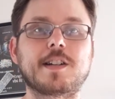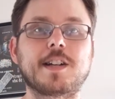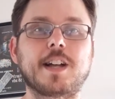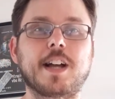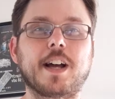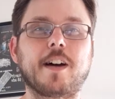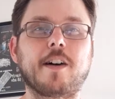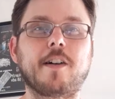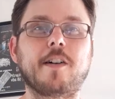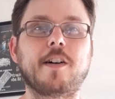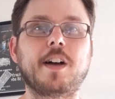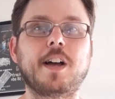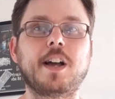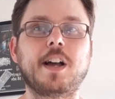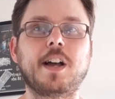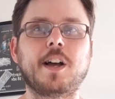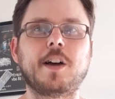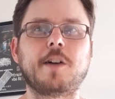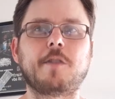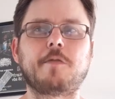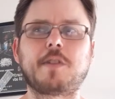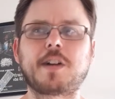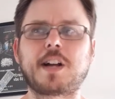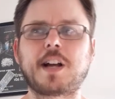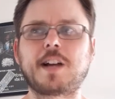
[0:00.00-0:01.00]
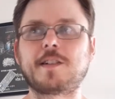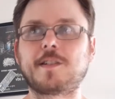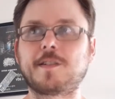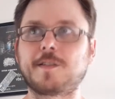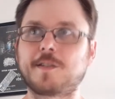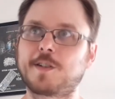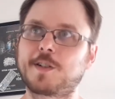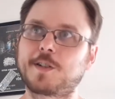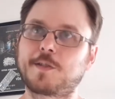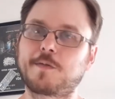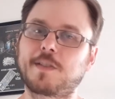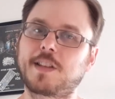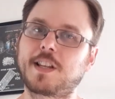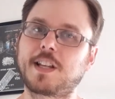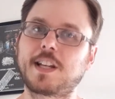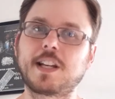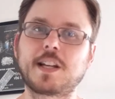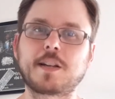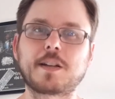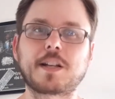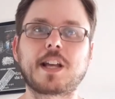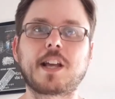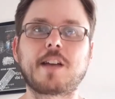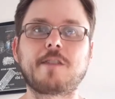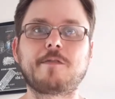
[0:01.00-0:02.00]
Now, what I noticed with the
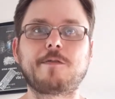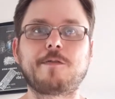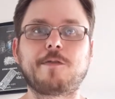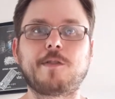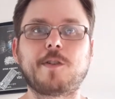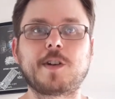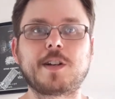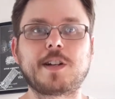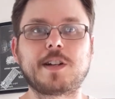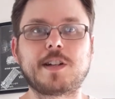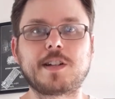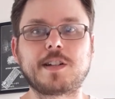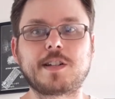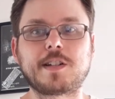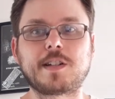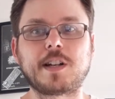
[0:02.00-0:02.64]
in-game footage